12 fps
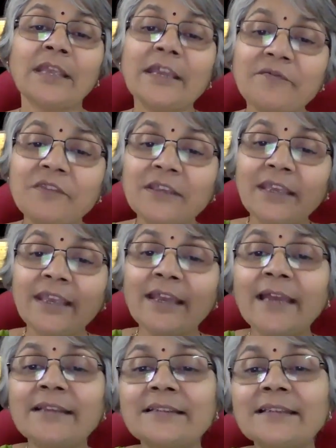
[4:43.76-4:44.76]
If the
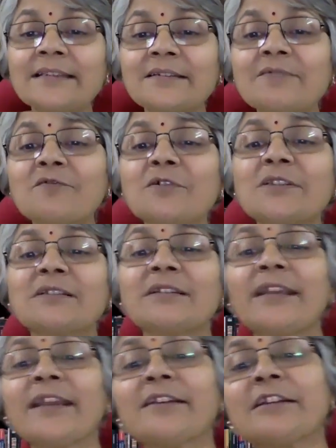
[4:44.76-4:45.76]
AI system was
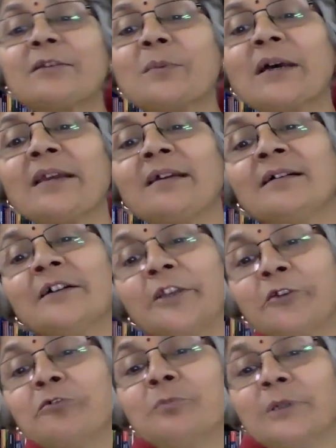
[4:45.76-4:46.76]
created by a
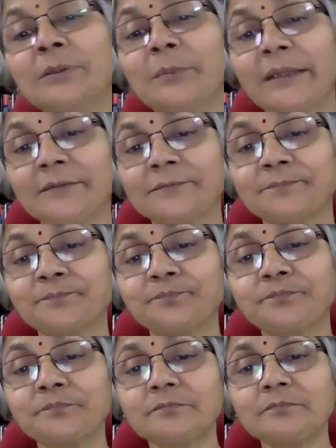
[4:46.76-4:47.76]
human being,
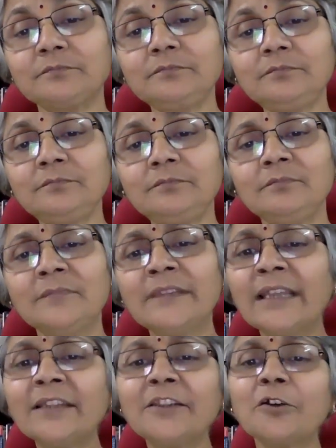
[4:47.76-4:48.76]

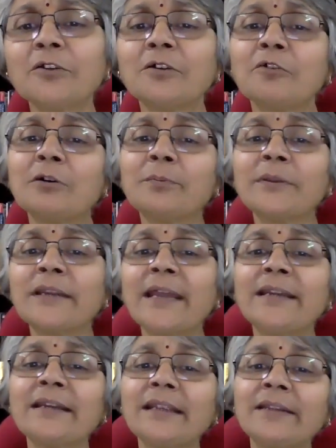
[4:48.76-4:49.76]
then the
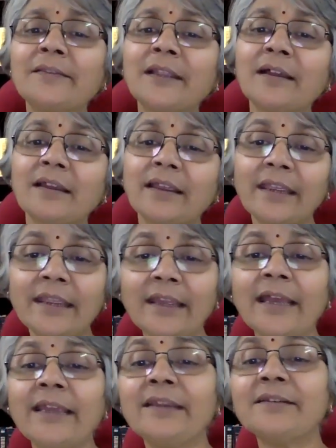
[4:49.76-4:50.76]
copyright in the
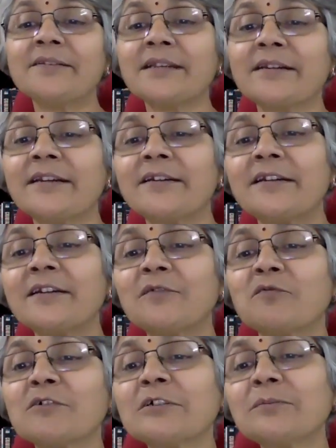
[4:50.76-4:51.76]
AI generated
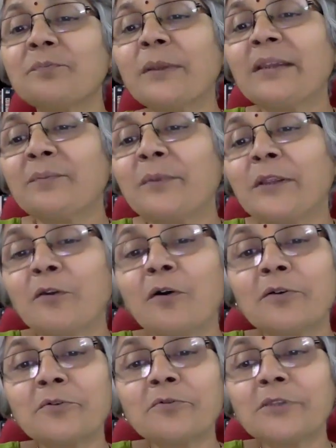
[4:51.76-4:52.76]
work may
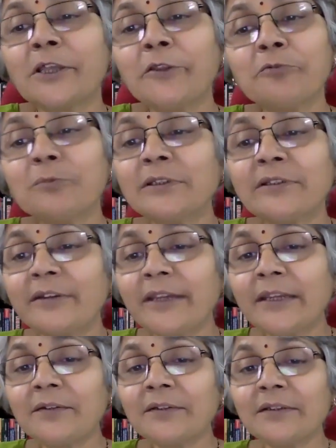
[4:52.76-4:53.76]
belong to the human
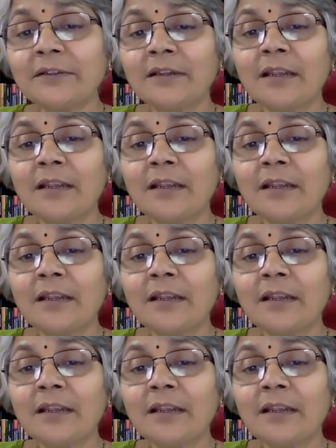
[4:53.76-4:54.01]
creator.